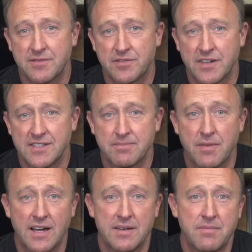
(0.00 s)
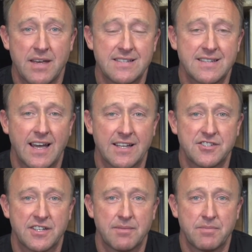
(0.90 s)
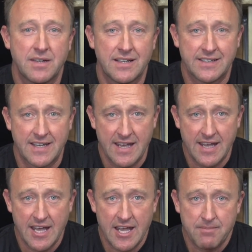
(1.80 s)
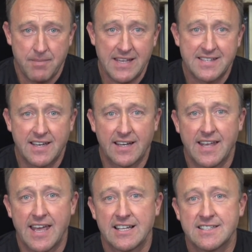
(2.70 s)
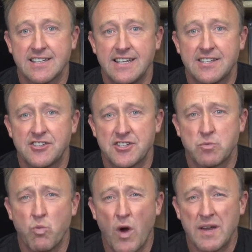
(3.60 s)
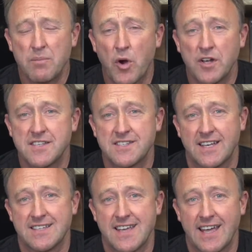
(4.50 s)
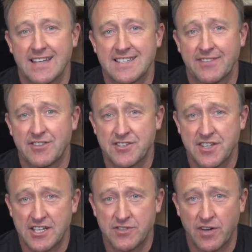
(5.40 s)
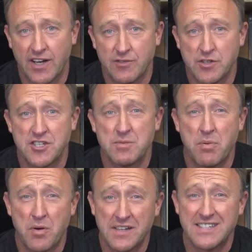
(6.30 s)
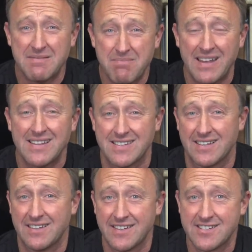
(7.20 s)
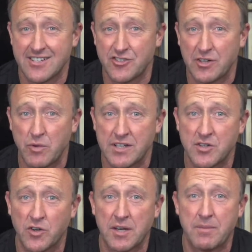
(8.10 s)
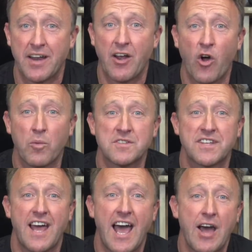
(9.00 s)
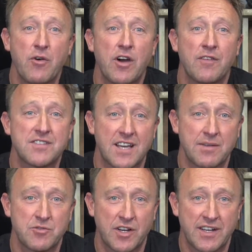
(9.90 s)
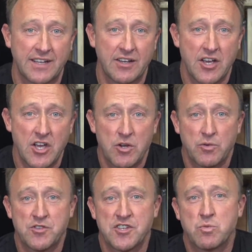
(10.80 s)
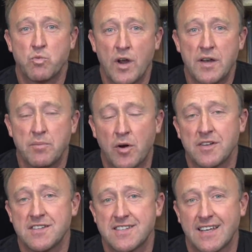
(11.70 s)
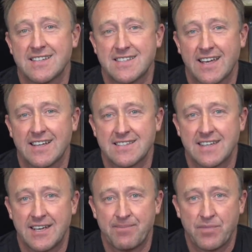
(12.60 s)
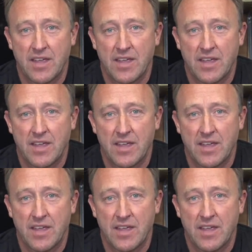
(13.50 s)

in front, Martin Maes catching up behind. Maes cut Hill's lead to just 1.6 seconds after stage 5, which is pretty mental considering we're talking about almost an hour of time riding with just 1.6 seconds in it.